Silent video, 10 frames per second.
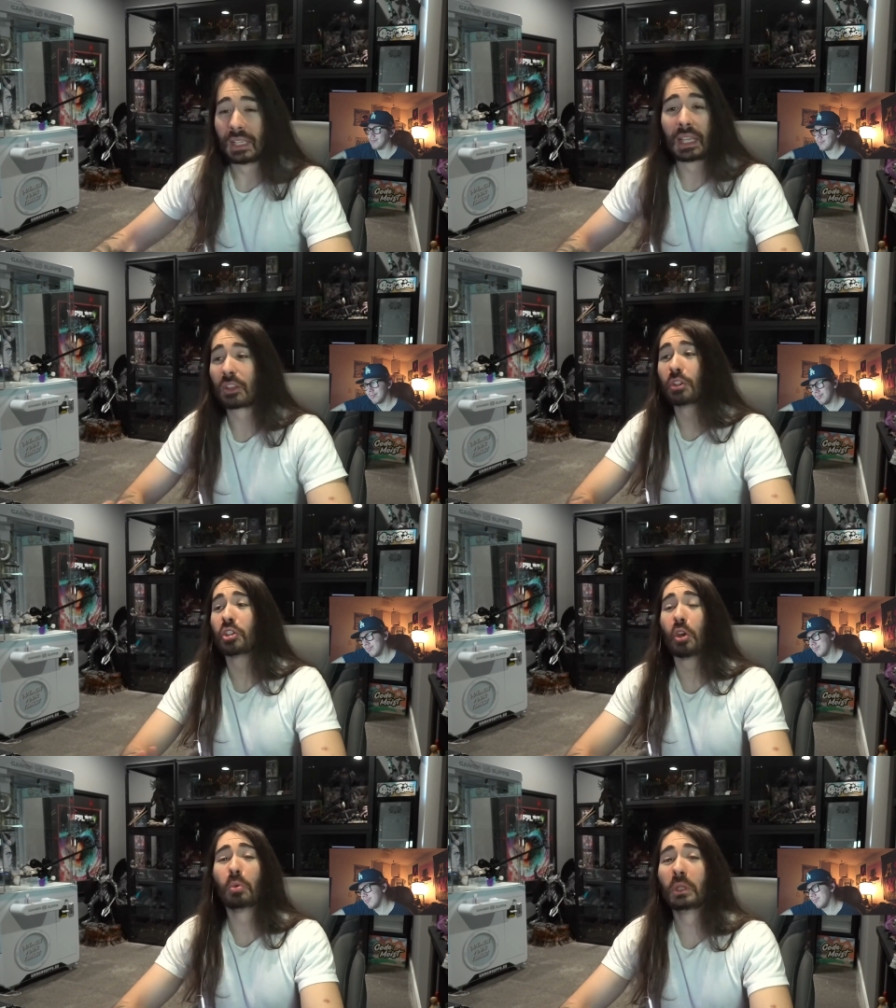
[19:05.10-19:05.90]
Like, there's
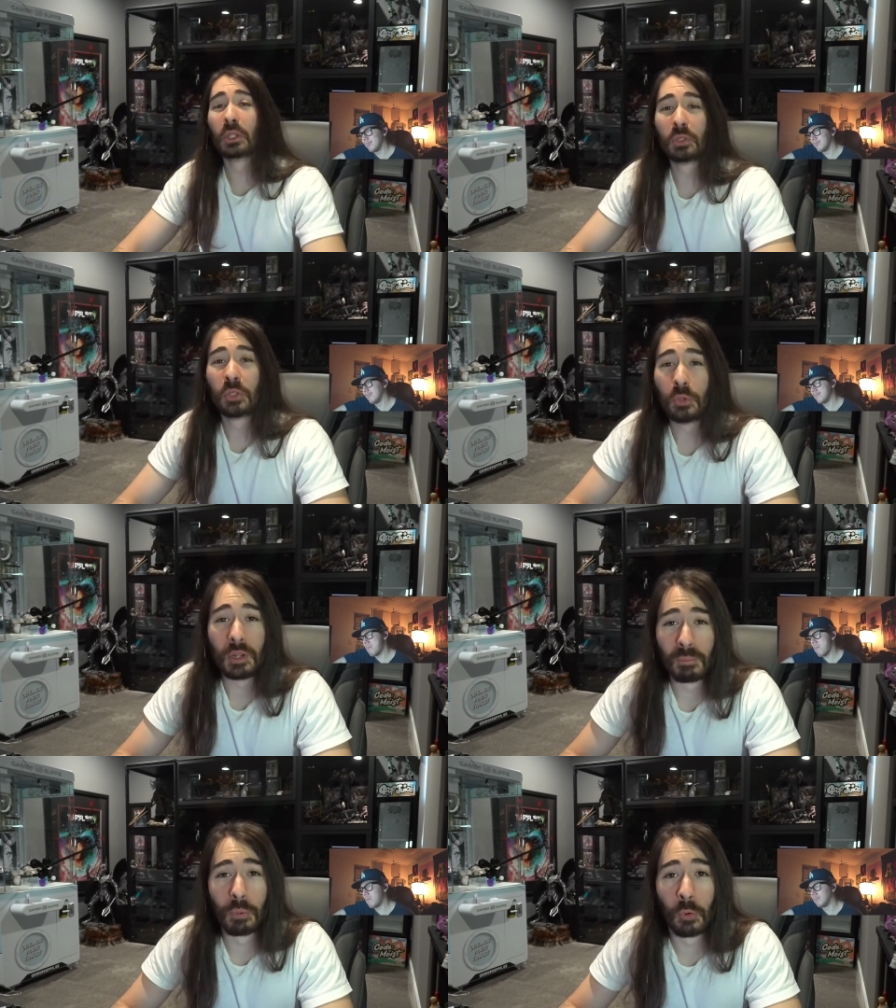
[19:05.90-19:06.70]
so little to
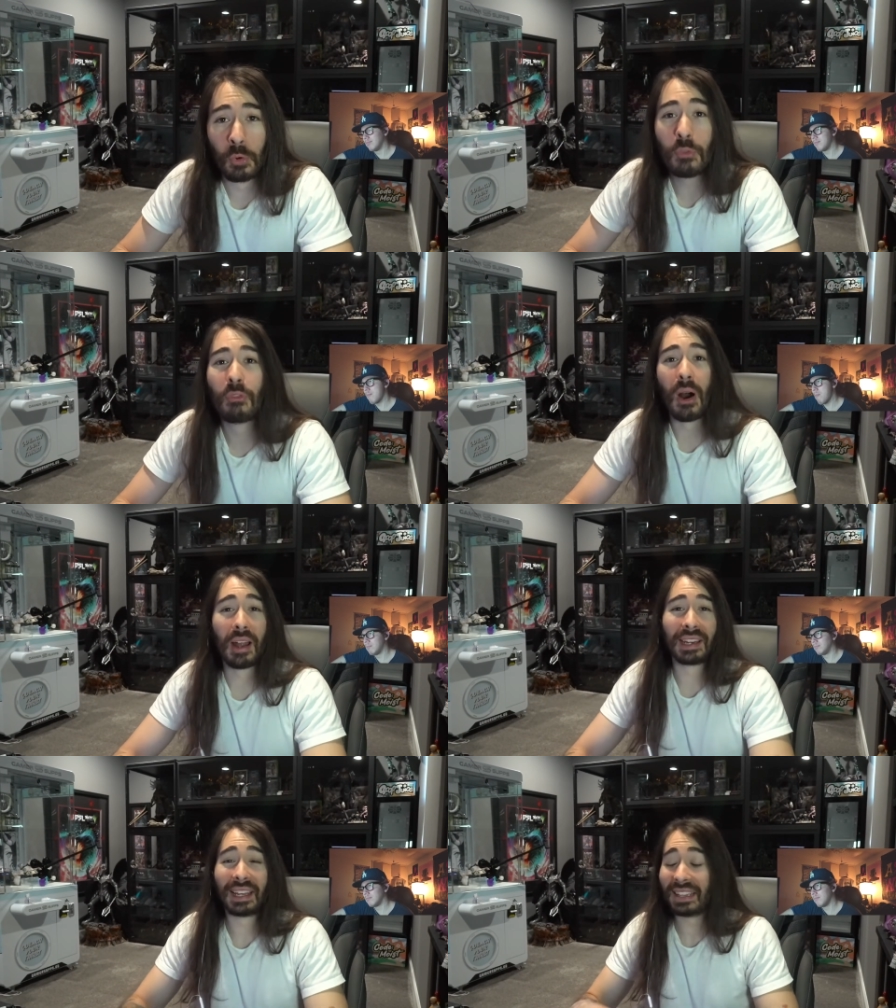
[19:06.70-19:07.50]
improve
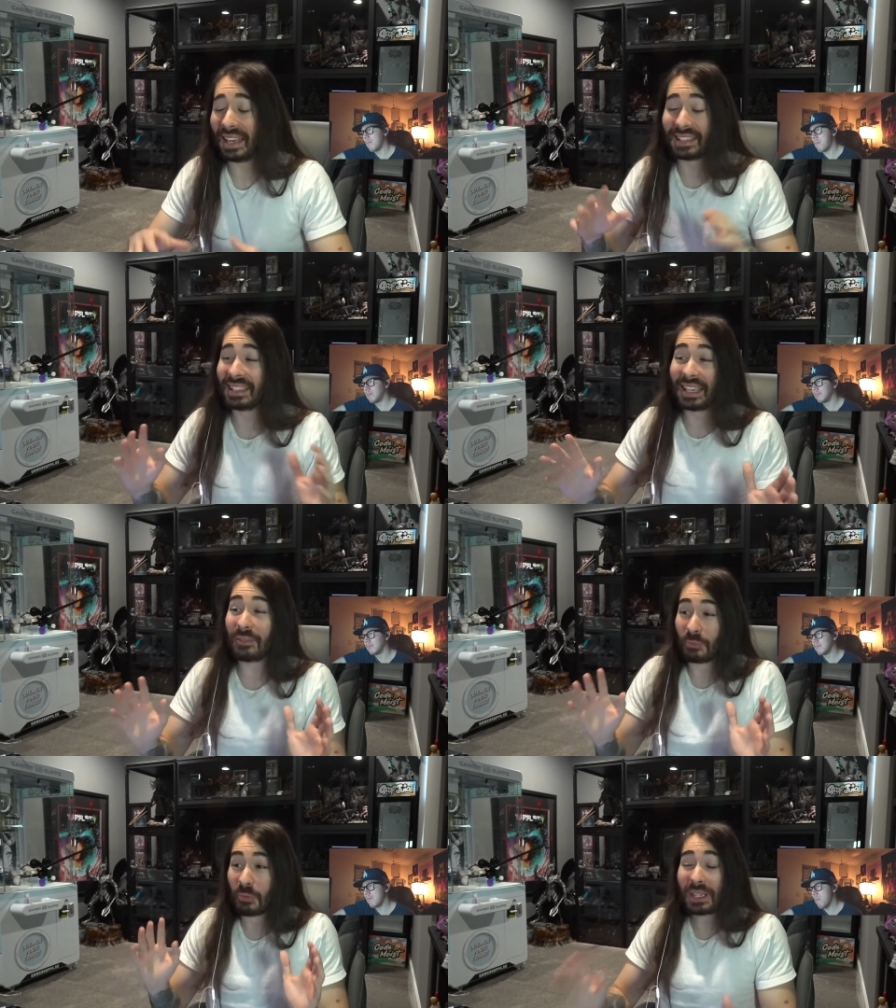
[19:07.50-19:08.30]
on.
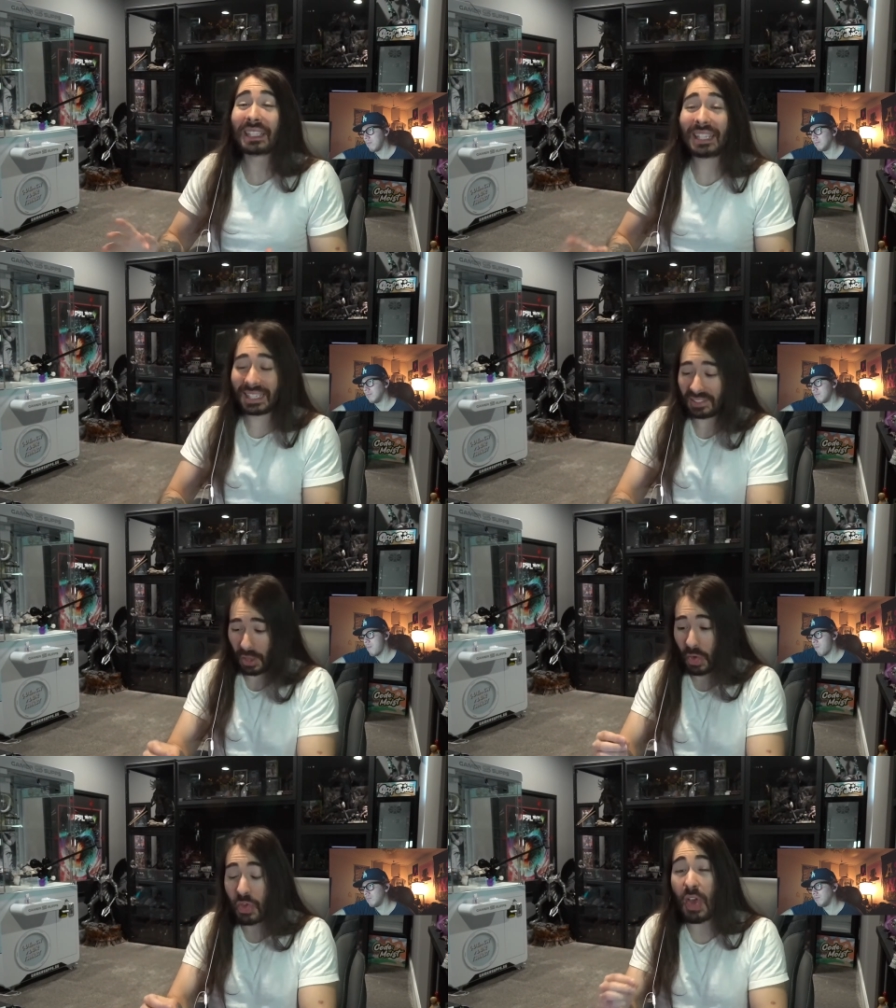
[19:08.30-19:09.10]
It really is
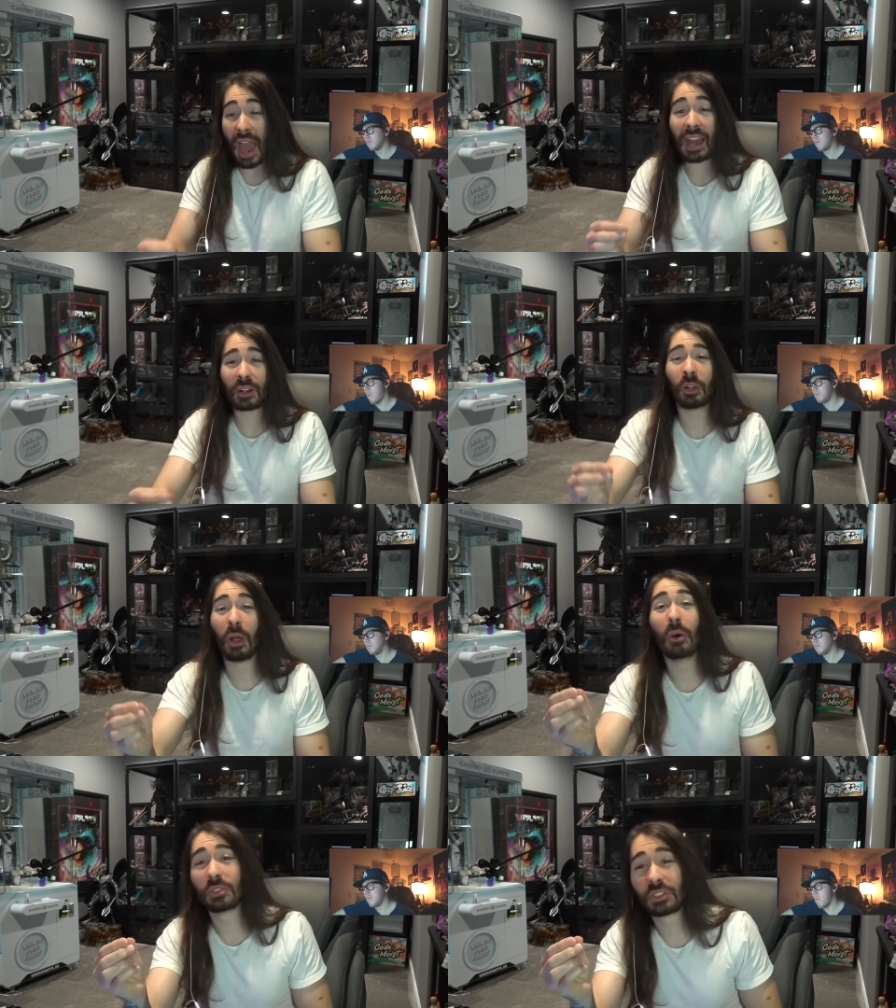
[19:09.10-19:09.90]
that
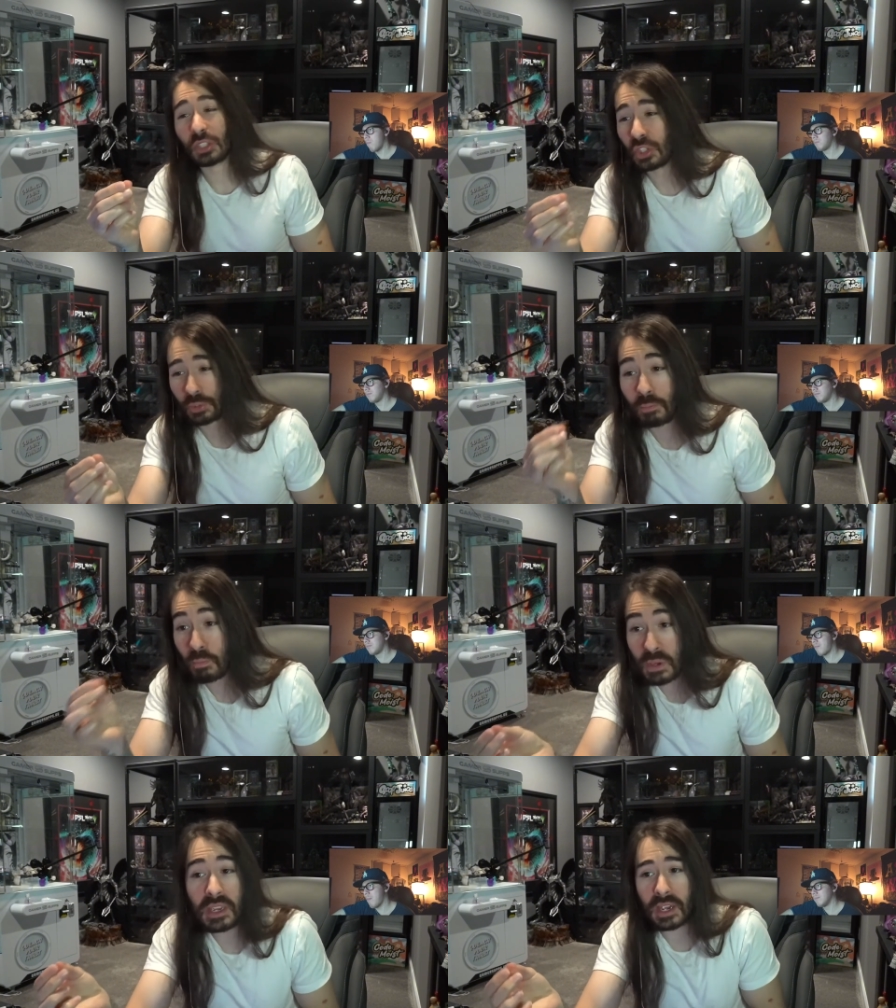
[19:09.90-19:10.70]
close to just
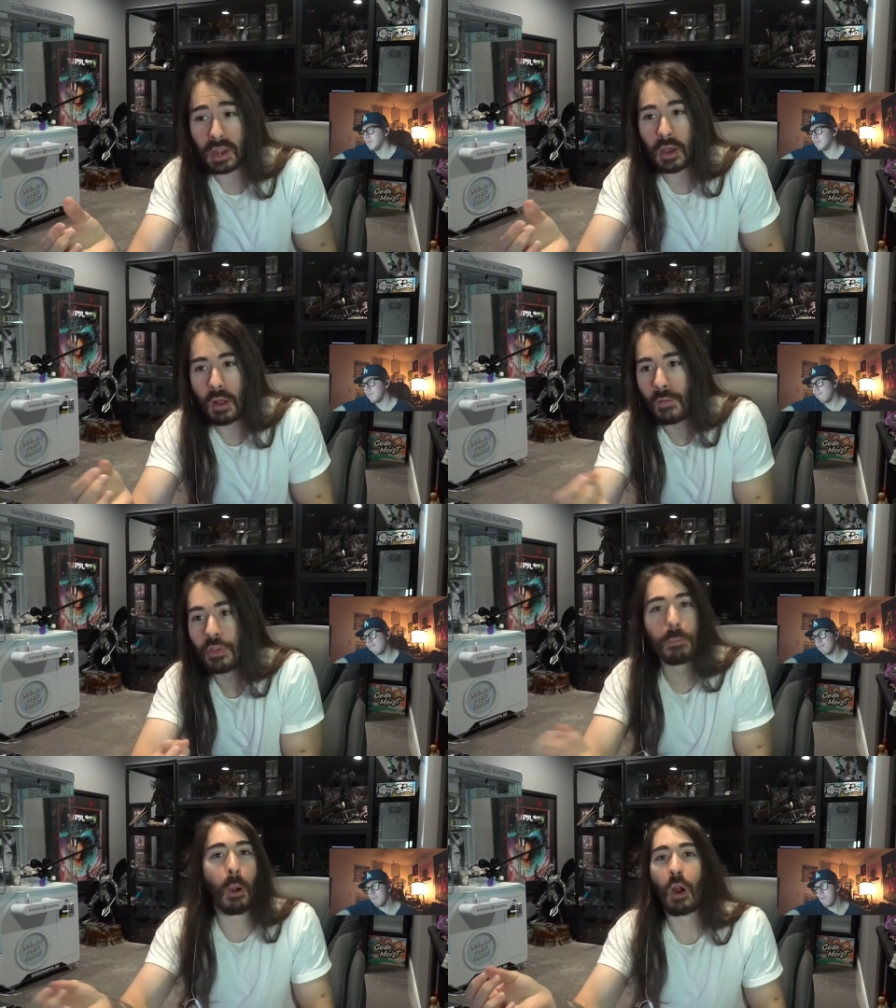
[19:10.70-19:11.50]
being
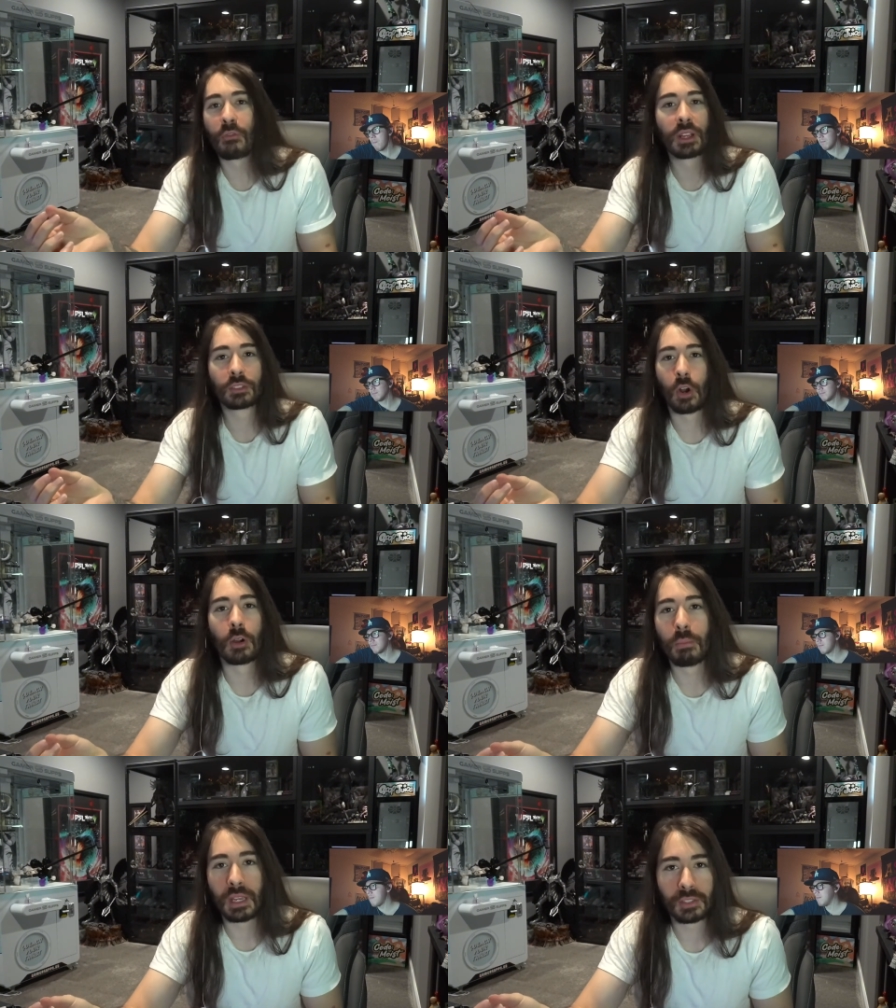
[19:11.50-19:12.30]
the perfect
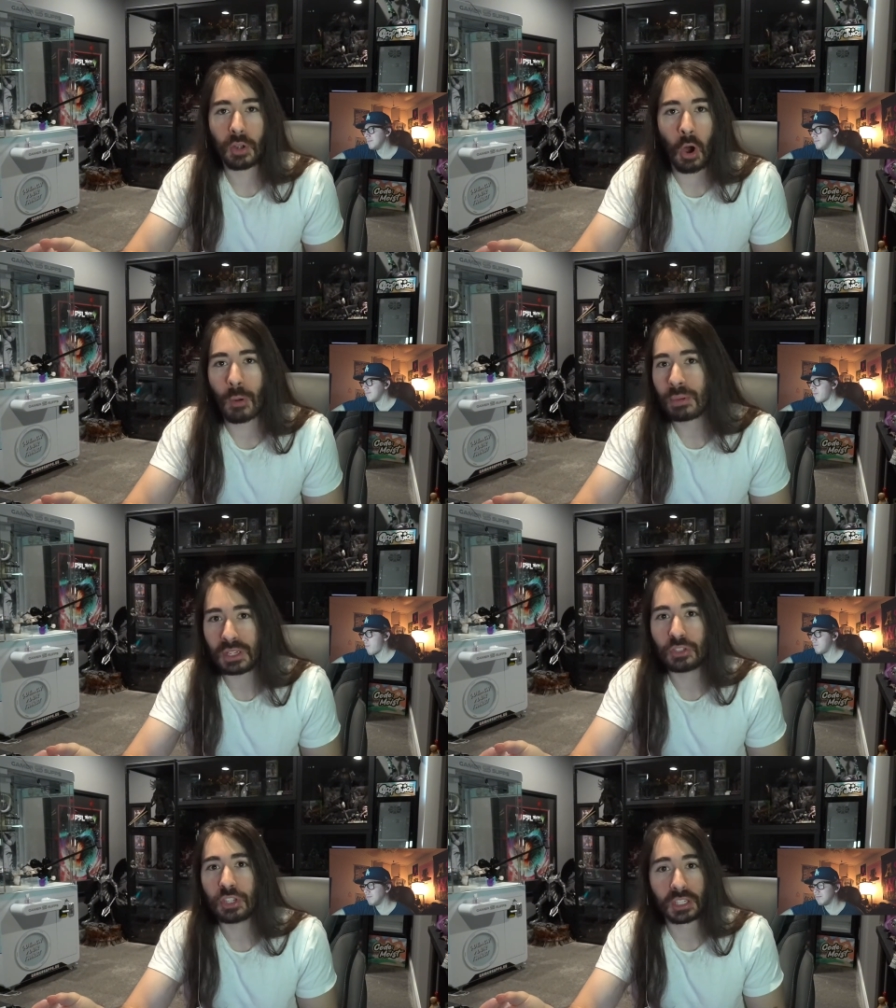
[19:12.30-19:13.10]
turn-based
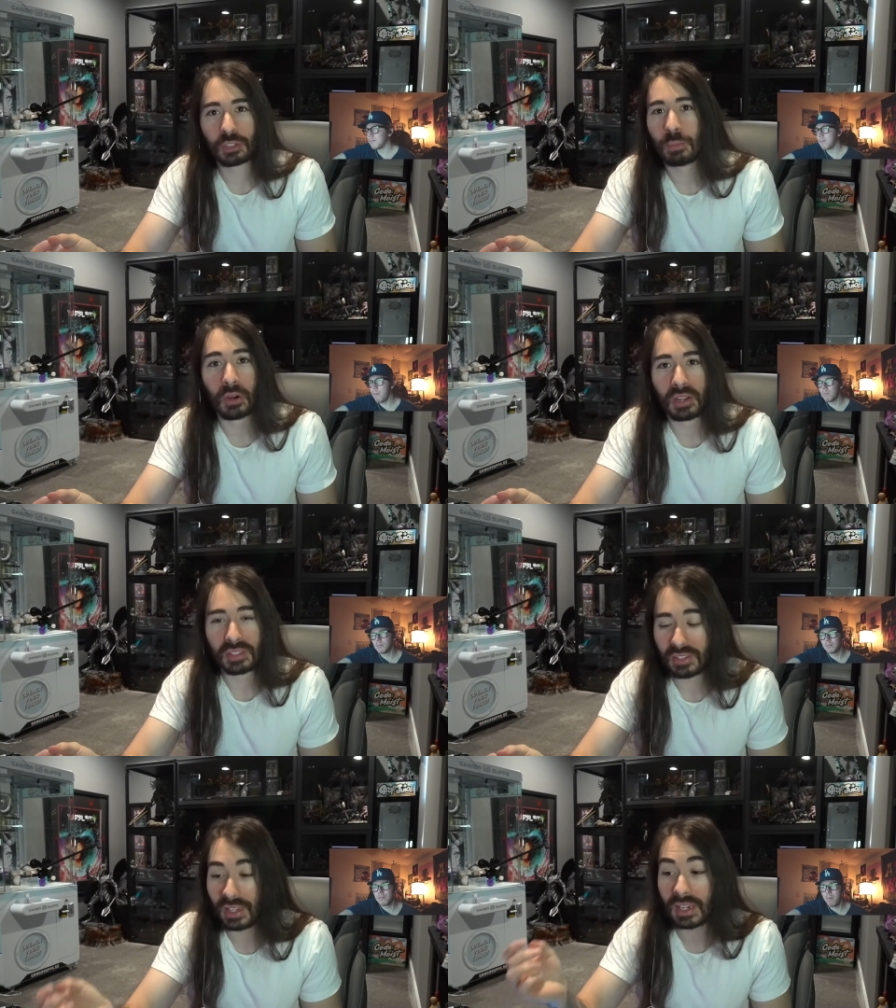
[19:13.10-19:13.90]
RPG experience.